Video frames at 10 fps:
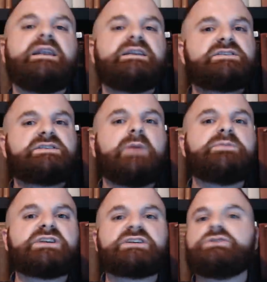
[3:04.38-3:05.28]
is
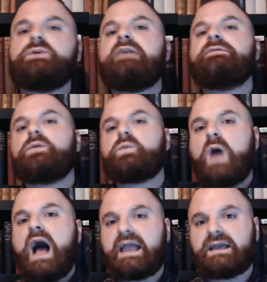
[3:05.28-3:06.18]
subject to a
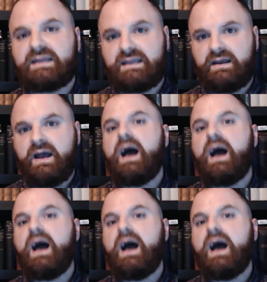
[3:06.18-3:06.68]
variety